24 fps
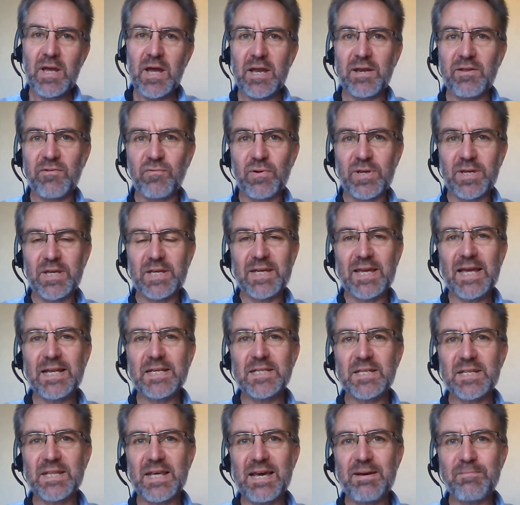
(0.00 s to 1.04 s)
And if we can
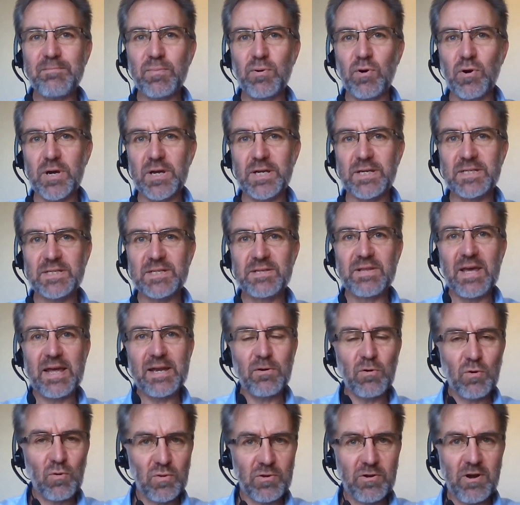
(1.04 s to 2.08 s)
get to that point,
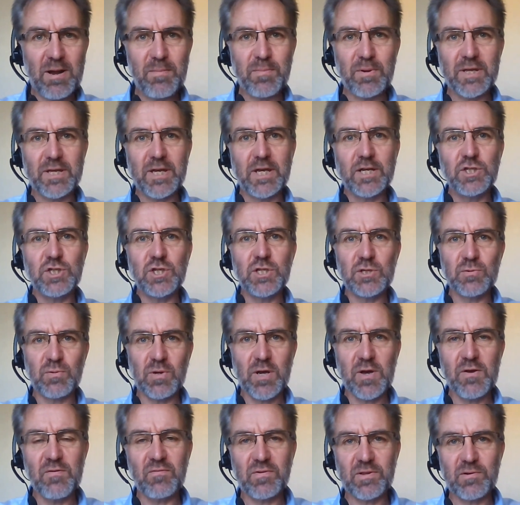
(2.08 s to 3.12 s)
then all their applications
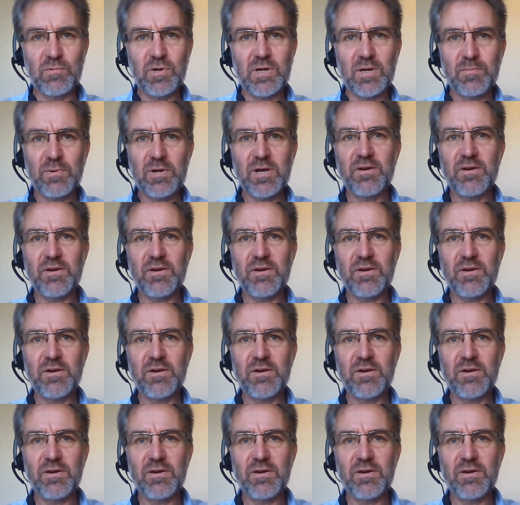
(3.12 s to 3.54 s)
will hopefully work